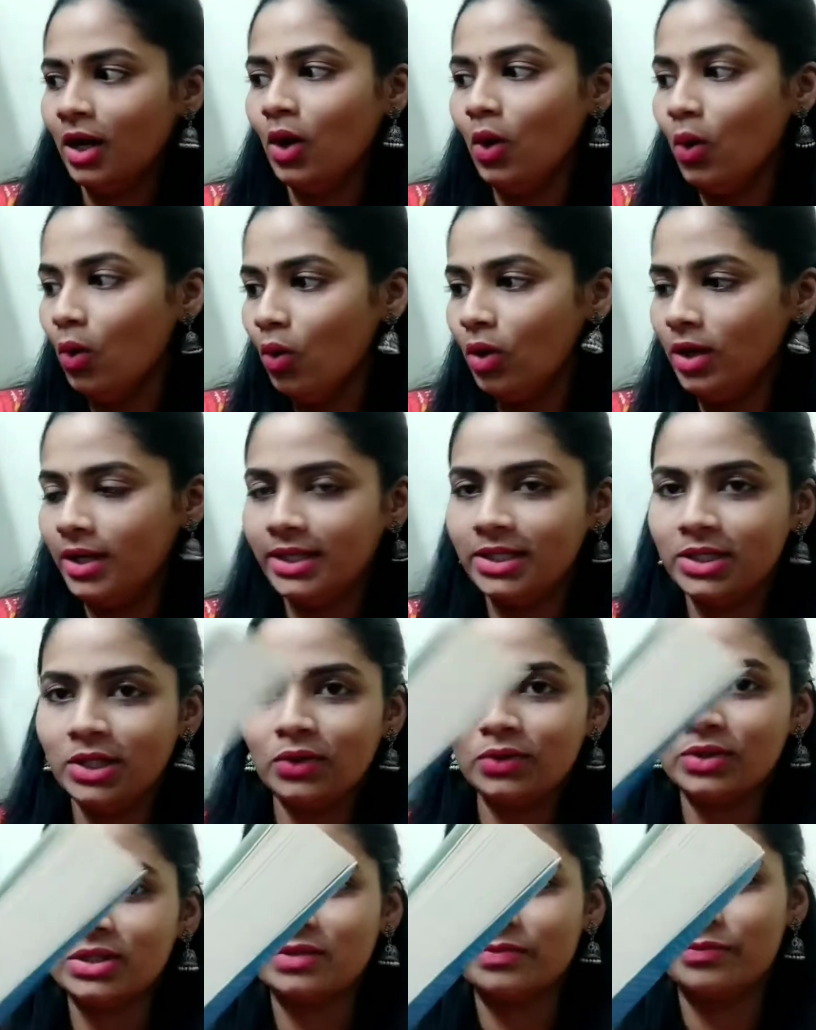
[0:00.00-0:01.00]
old. It
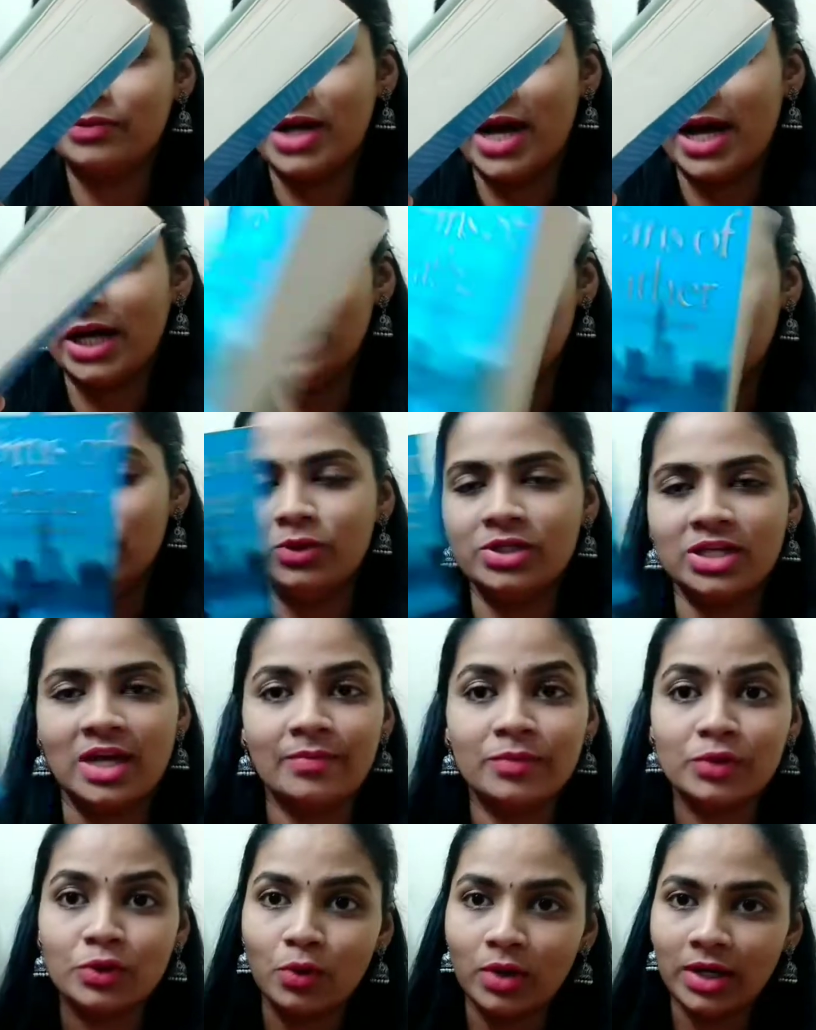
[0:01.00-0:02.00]
looks brand new, which
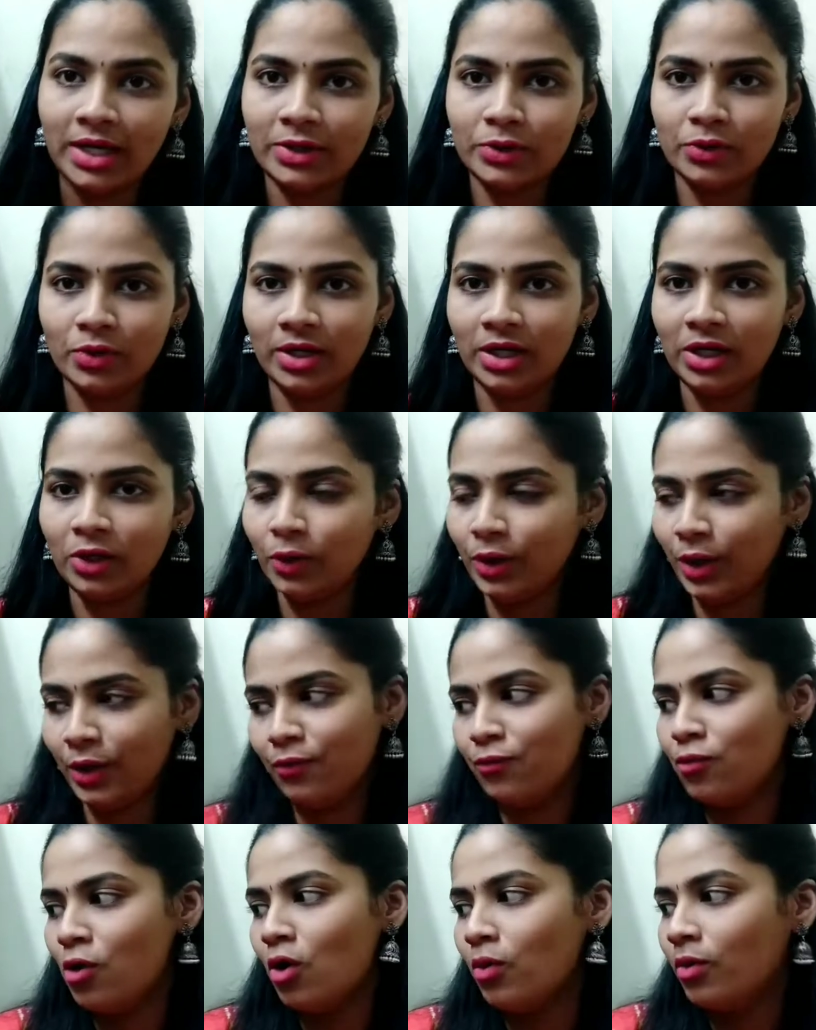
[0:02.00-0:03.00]
I'm totally, totally looking
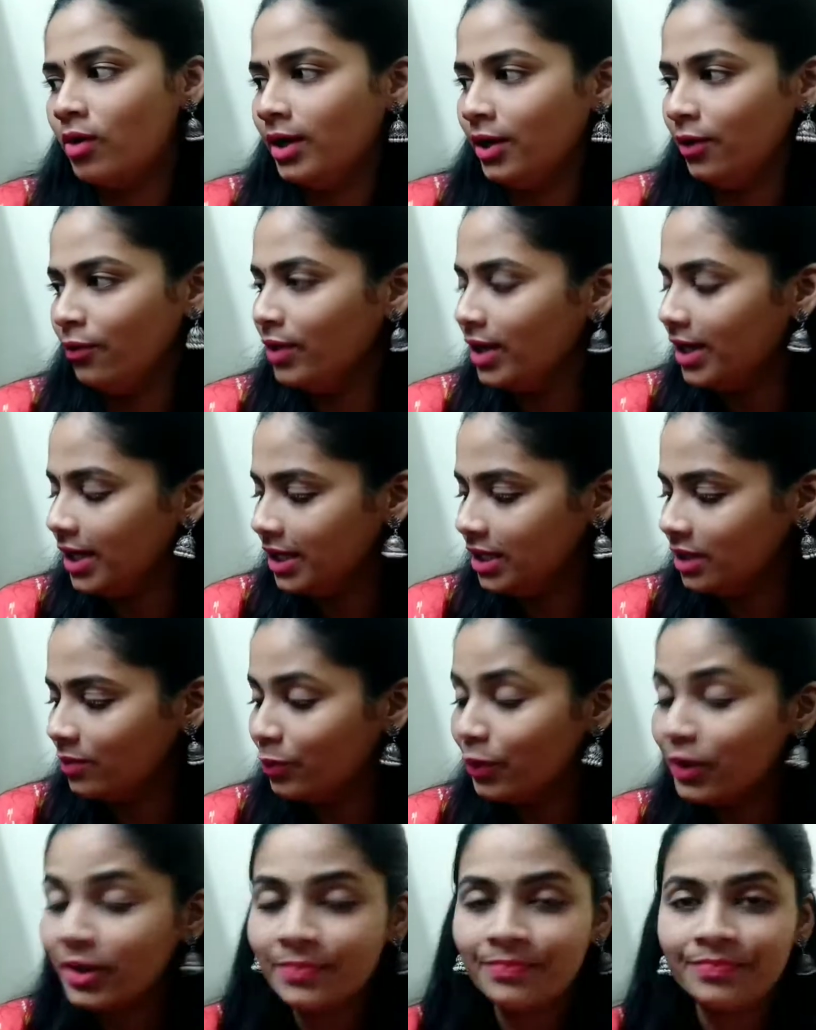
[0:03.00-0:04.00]
forward in reading the
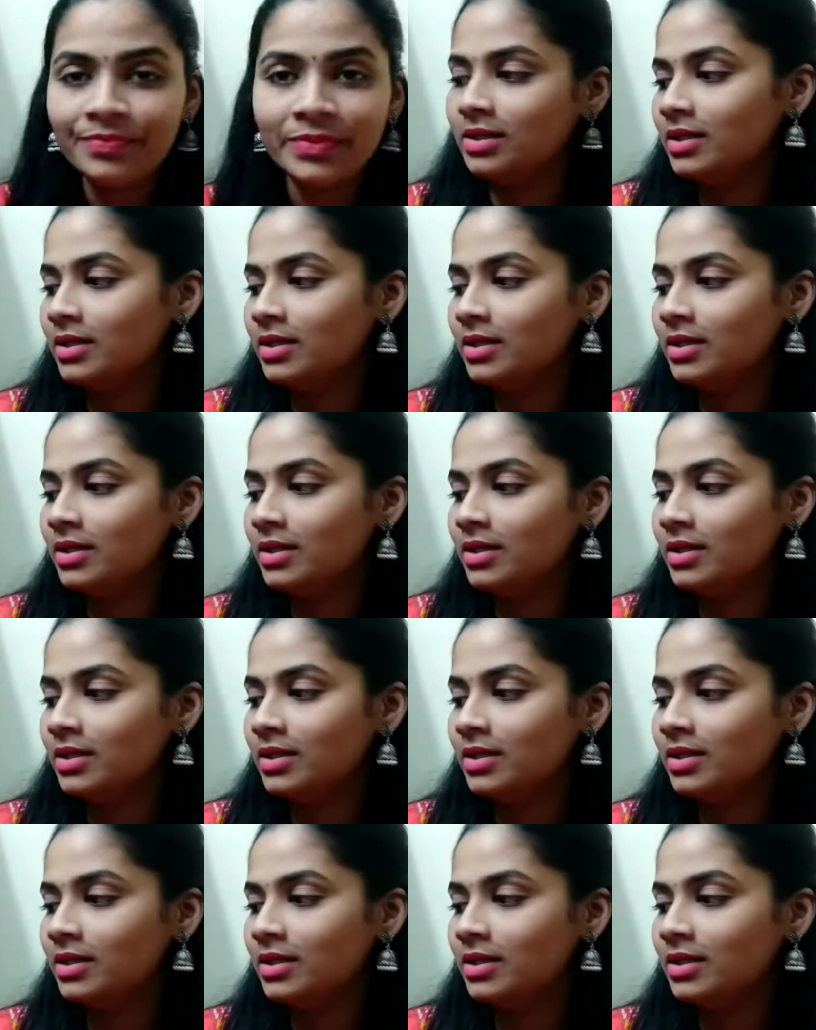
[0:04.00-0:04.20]
book.